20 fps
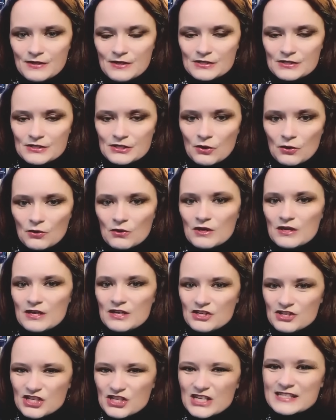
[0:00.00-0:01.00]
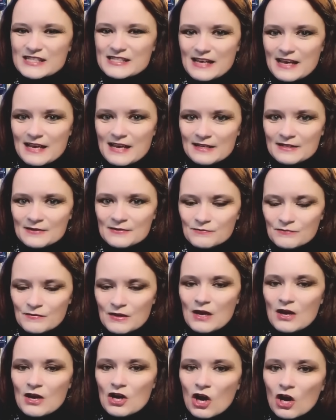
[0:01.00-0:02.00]
So, just saying,
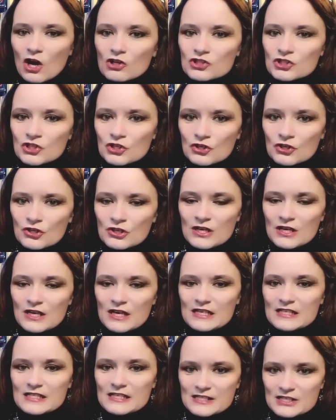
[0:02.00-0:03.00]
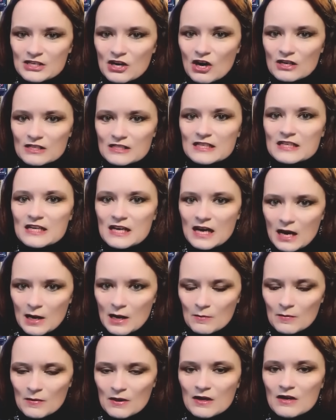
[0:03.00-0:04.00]
culture does not
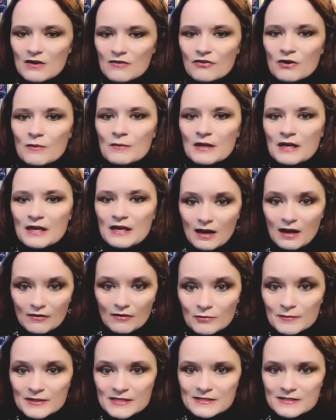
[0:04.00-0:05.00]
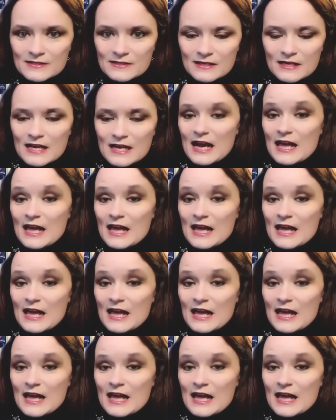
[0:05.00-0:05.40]
come from government,